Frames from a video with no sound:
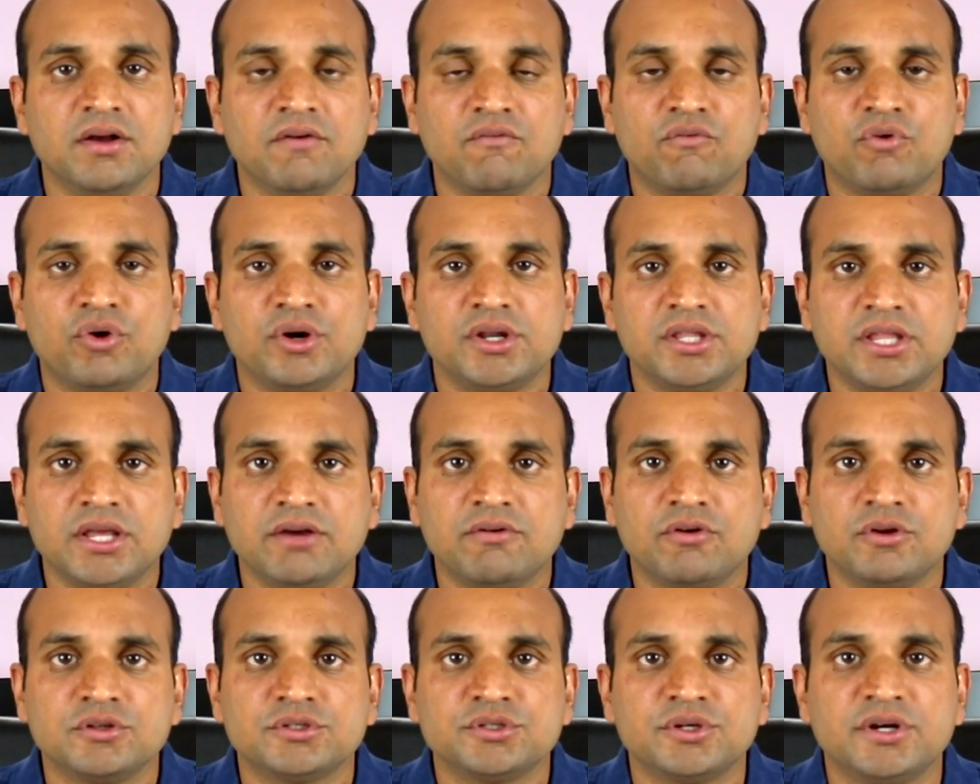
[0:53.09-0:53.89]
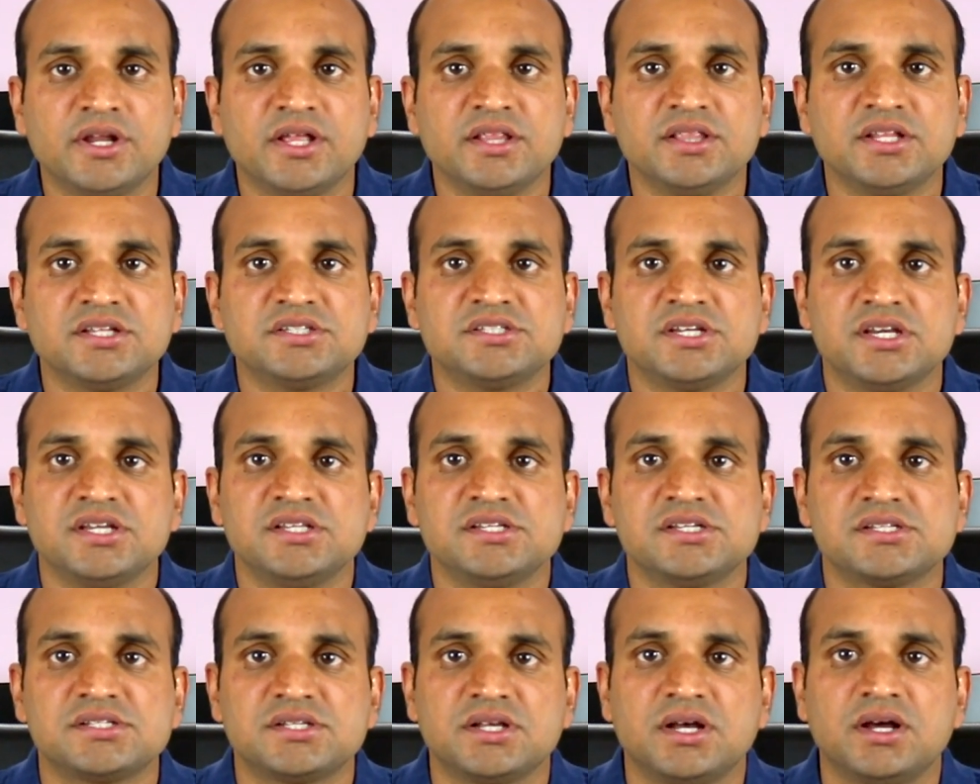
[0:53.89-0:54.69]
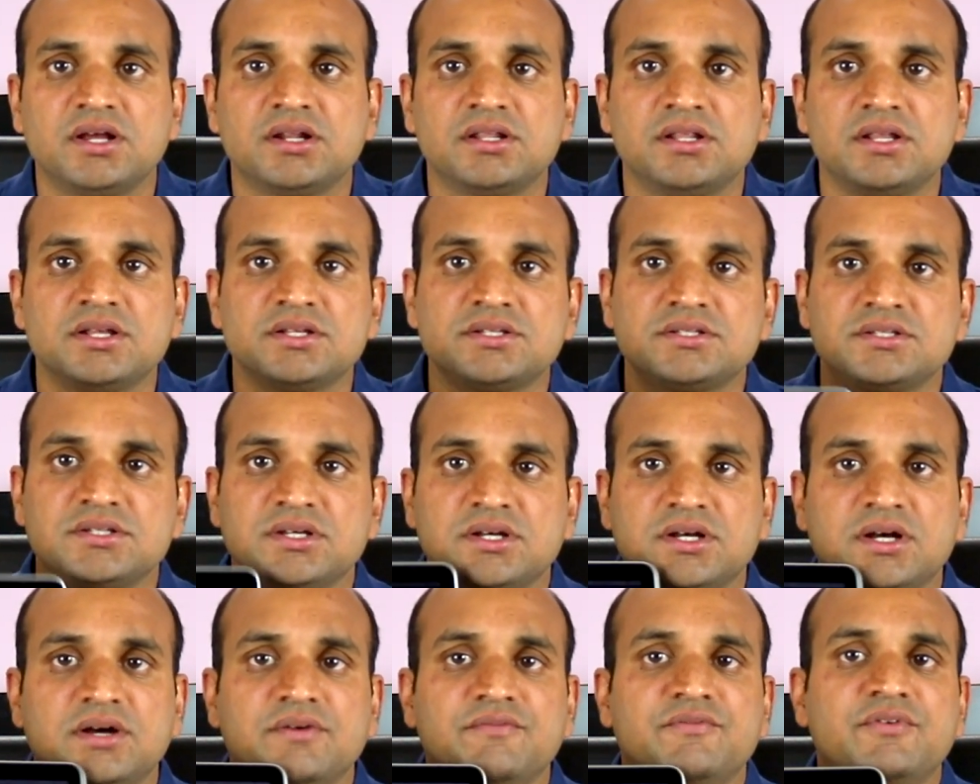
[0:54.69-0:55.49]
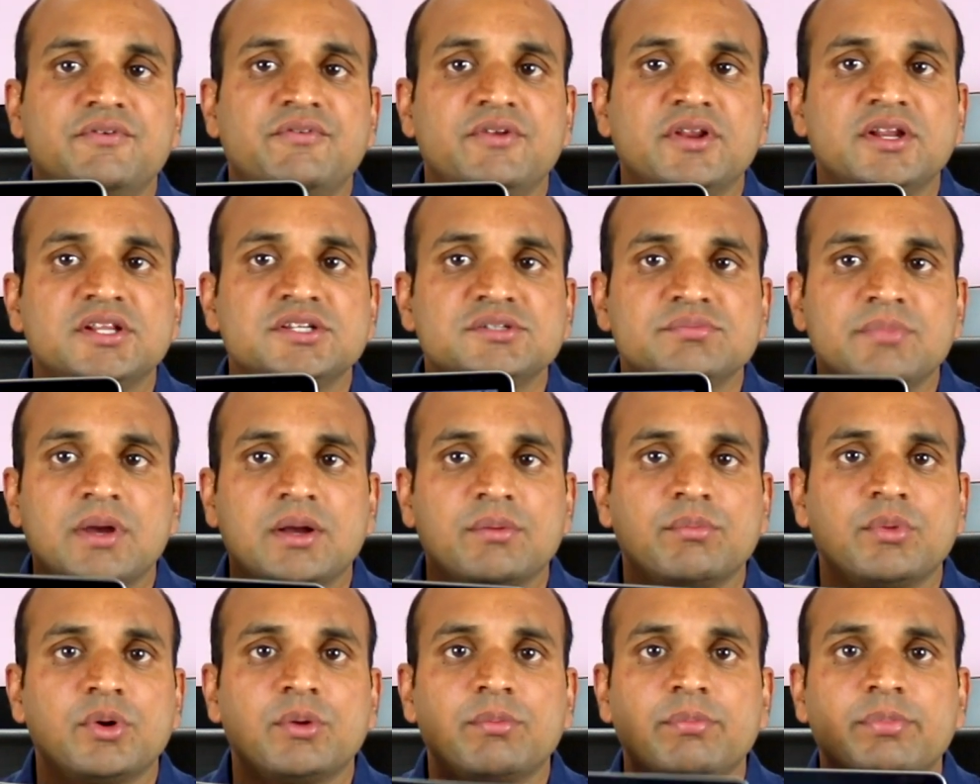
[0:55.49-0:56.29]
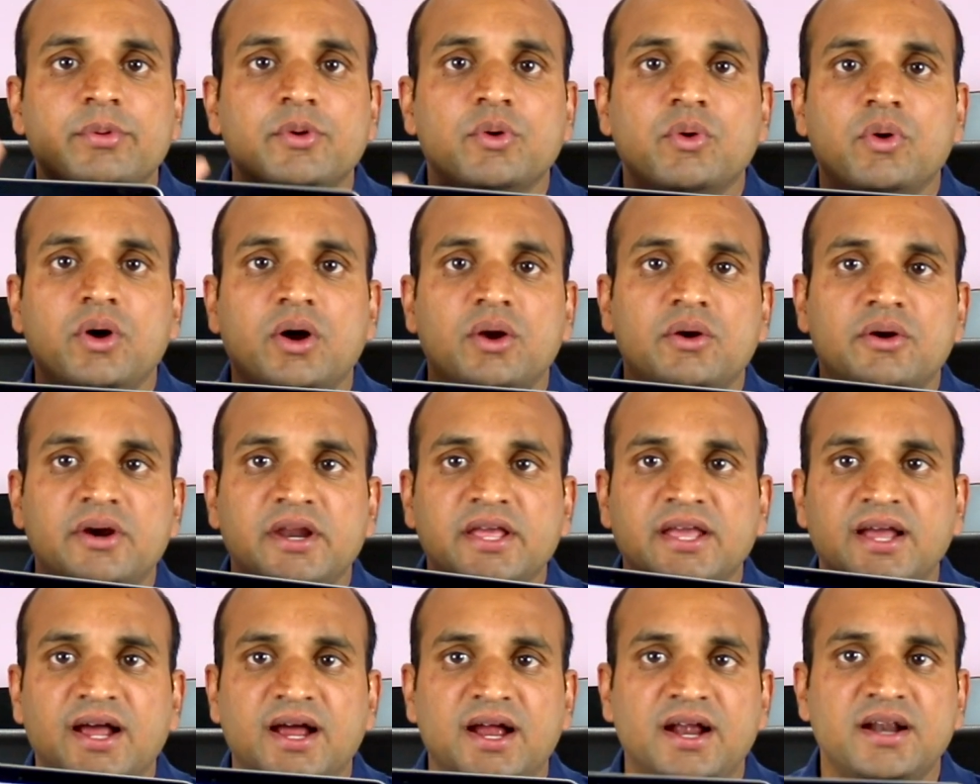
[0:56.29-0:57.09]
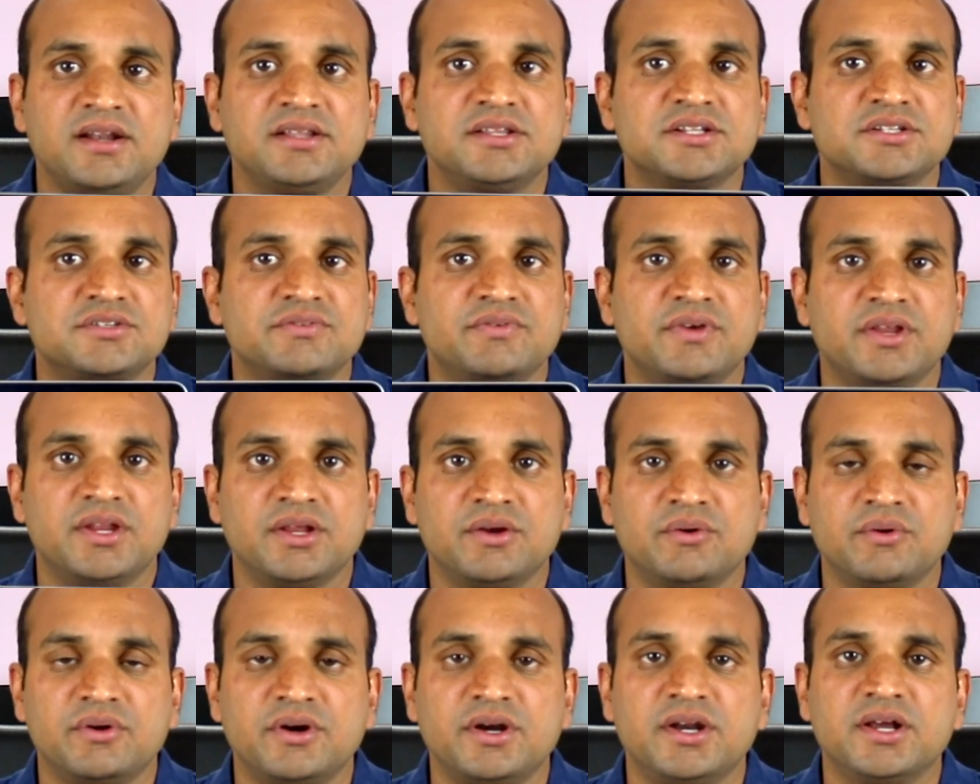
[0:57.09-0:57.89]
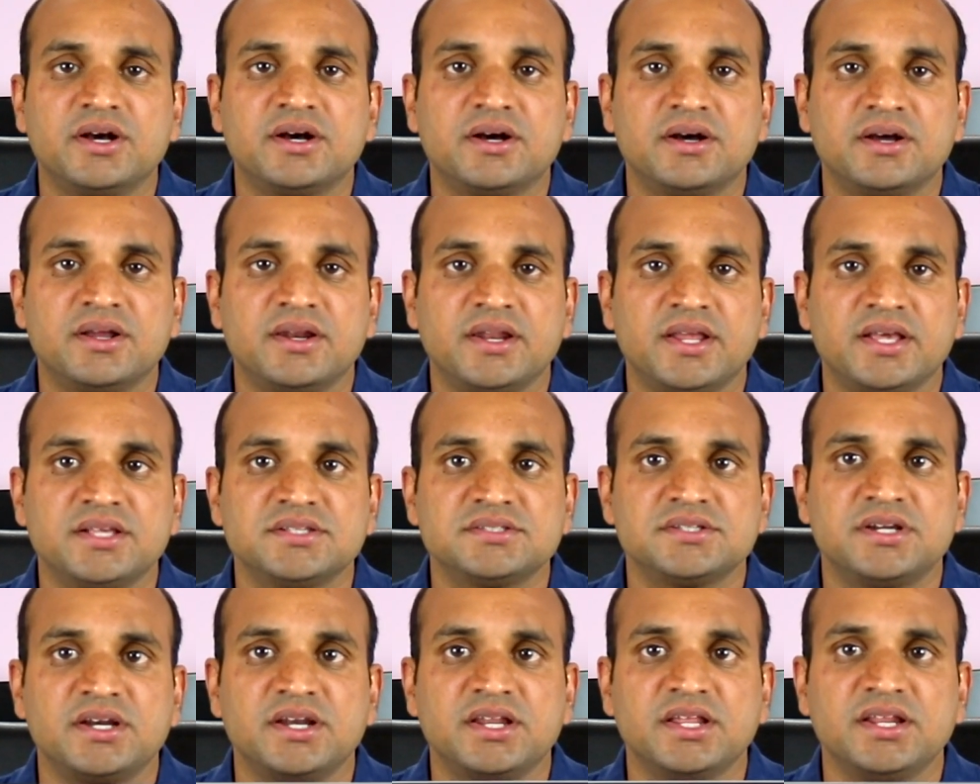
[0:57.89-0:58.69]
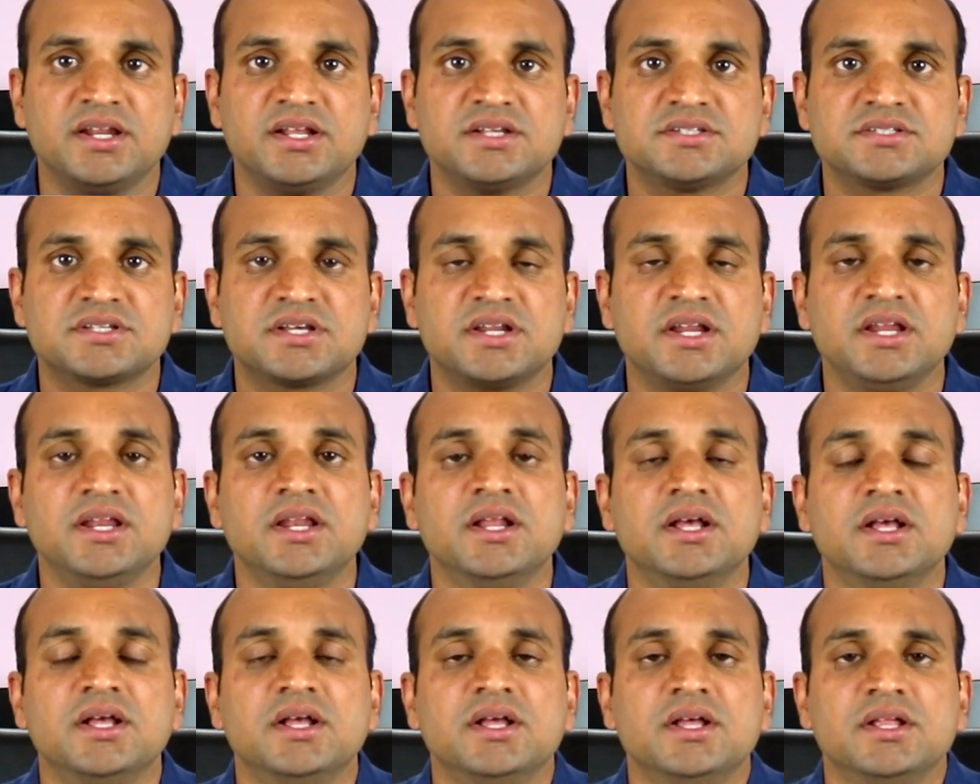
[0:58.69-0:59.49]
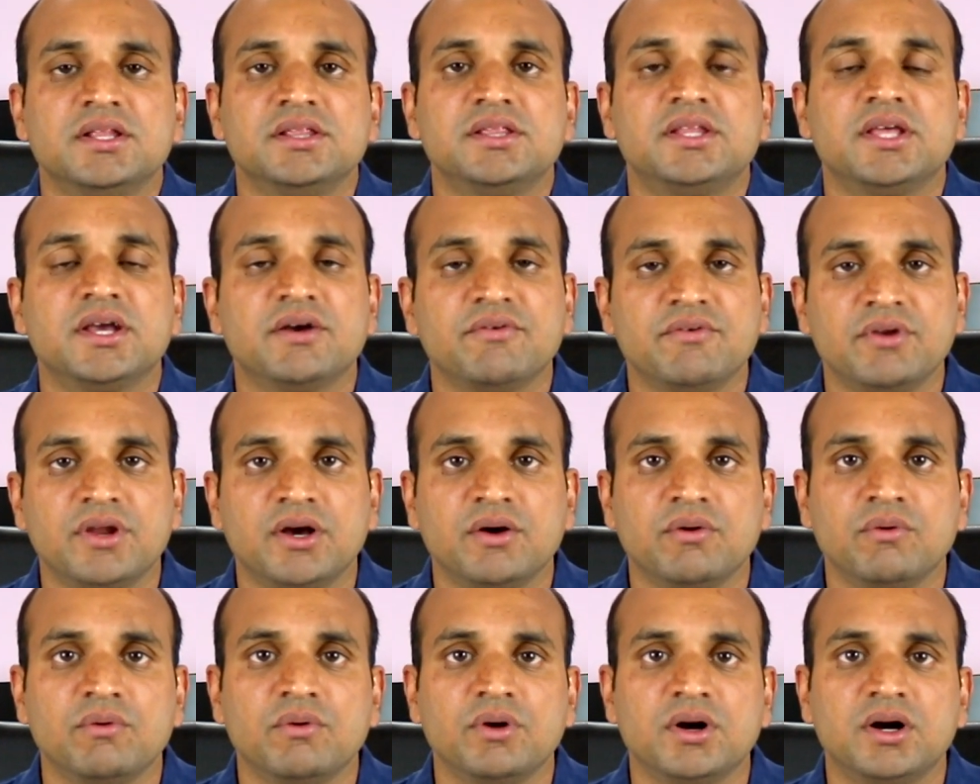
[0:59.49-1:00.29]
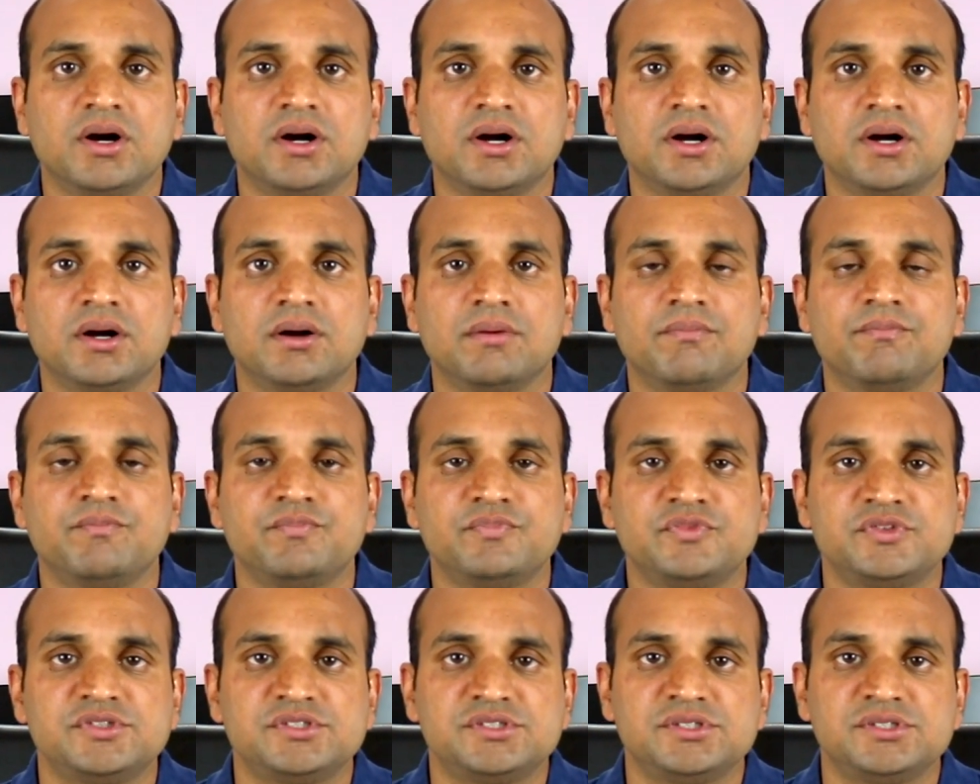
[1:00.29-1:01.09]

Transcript: What they have also done, the changes are this 15-inch MacBook Pro already had this very good nice Retina screen. They have now